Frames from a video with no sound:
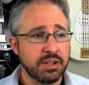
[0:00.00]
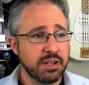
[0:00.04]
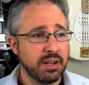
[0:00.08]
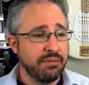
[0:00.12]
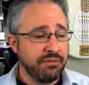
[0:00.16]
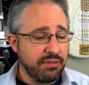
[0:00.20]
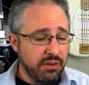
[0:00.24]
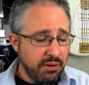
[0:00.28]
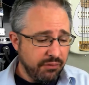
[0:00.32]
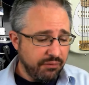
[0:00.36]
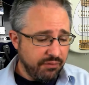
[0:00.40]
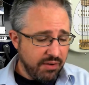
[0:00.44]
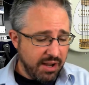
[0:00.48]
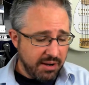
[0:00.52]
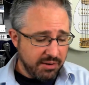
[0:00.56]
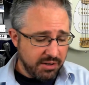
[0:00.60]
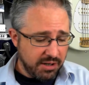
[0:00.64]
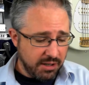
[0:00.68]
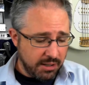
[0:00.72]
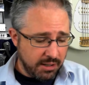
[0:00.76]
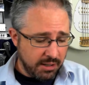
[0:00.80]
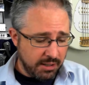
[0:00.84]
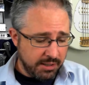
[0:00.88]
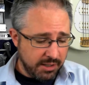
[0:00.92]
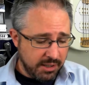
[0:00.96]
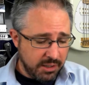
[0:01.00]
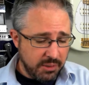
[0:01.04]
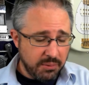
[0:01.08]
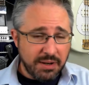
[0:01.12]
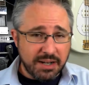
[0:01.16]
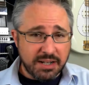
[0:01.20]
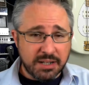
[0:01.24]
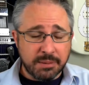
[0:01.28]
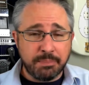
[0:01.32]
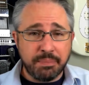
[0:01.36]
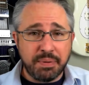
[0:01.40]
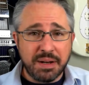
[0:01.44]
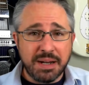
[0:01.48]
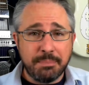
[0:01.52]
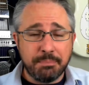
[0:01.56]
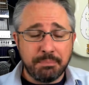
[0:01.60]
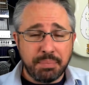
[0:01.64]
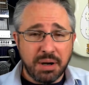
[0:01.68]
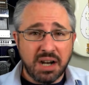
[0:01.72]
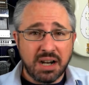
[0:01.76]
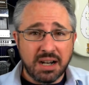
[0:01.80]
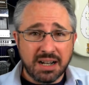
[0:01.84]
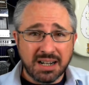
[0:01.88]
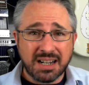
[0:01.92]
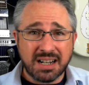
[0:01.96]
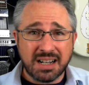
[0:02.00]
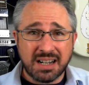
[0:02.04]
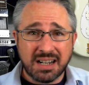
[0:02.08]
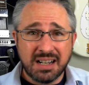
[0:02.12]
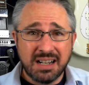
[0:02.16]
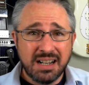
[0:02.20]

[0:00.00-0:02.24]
If you found a USB puck